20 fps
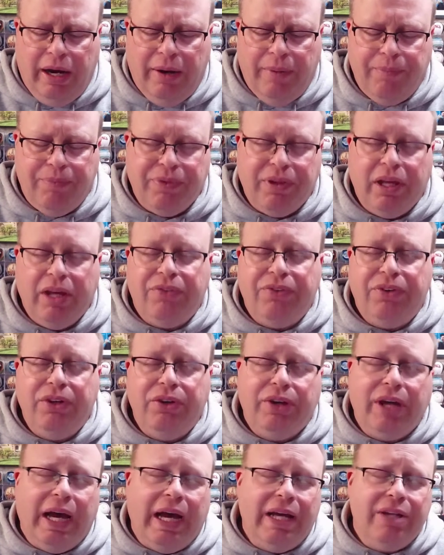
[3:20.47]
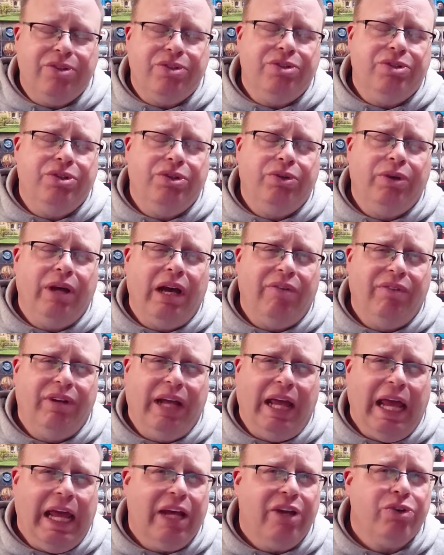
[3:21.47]
If you guys do have an
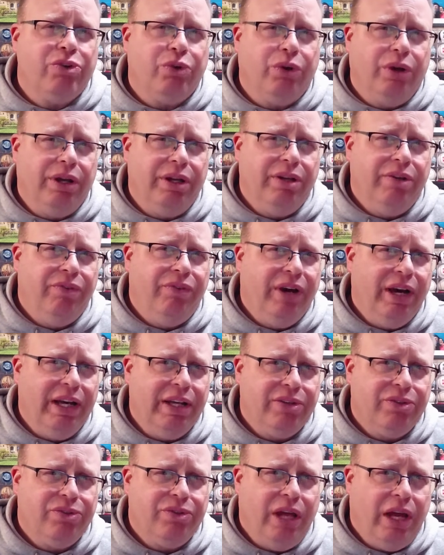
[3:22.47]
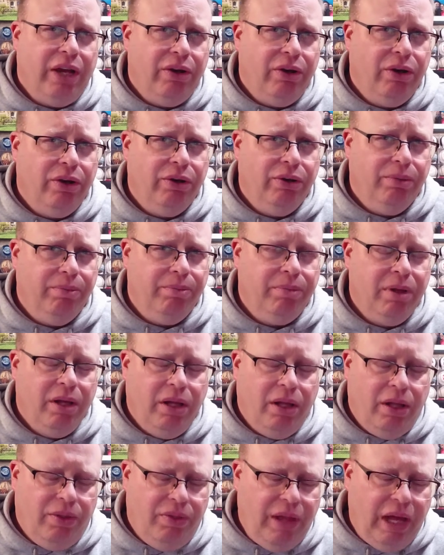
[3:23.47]
Android device at home,
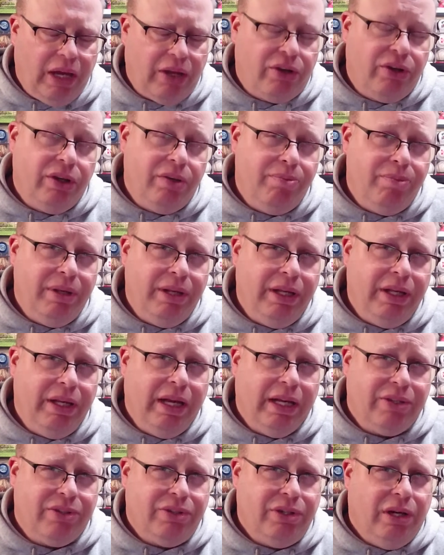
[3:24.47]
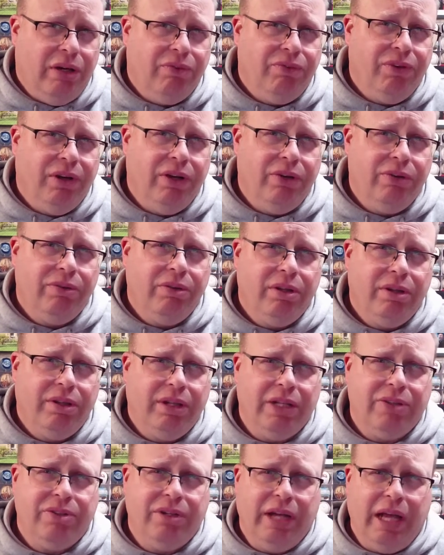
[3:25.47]
that could be a cell phone
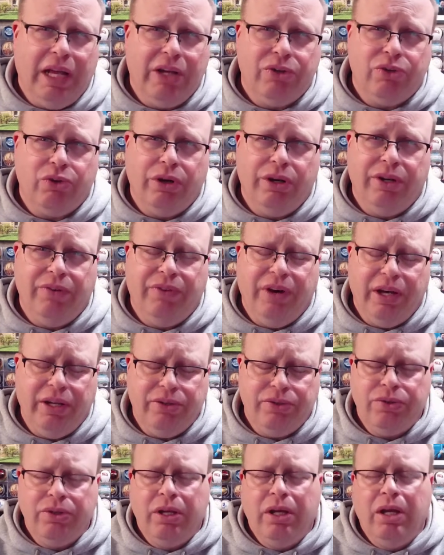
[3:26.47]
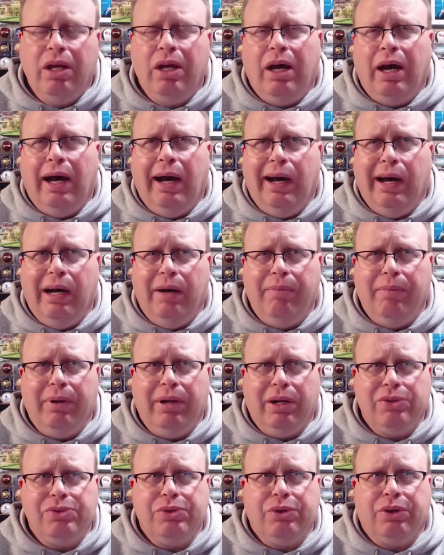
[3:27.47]
that's an Android device. It
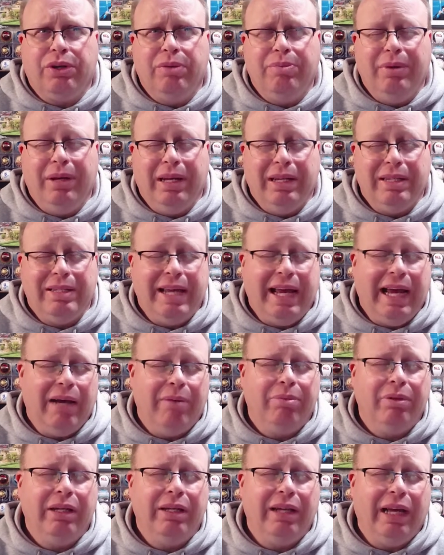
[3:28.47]
also could be a tablet.